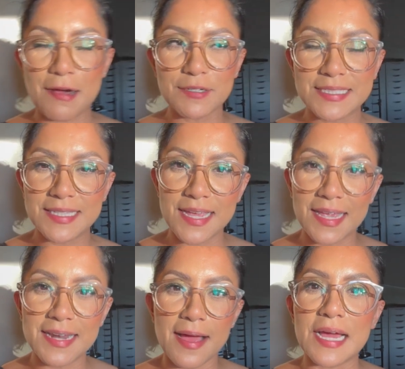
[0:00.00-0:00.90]
I was
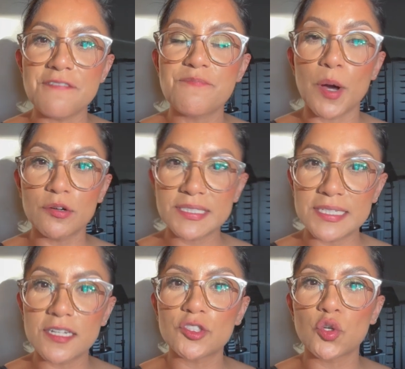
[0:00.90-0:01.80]
thinking I, I
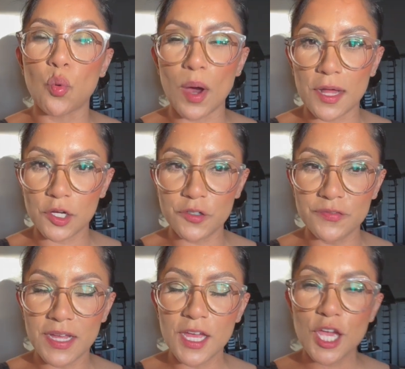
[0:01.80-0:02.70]
posted 12
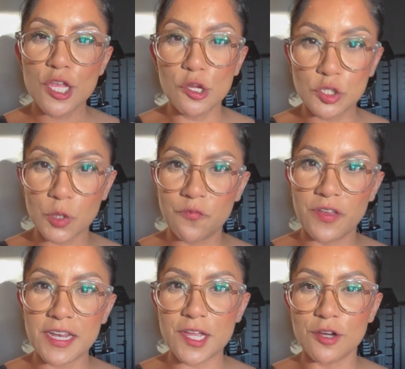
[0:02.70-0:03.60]
YouTube
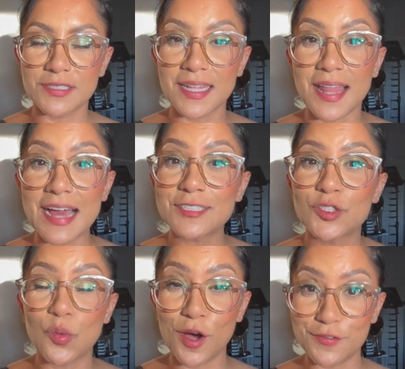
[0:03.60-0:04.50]
videos the last
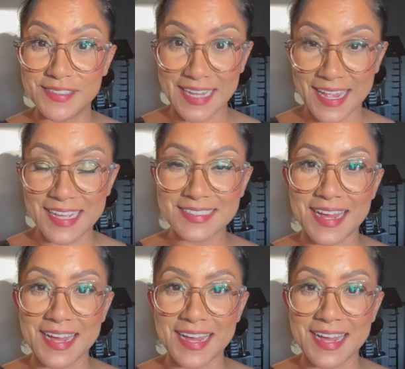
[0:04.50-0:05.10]
12 days.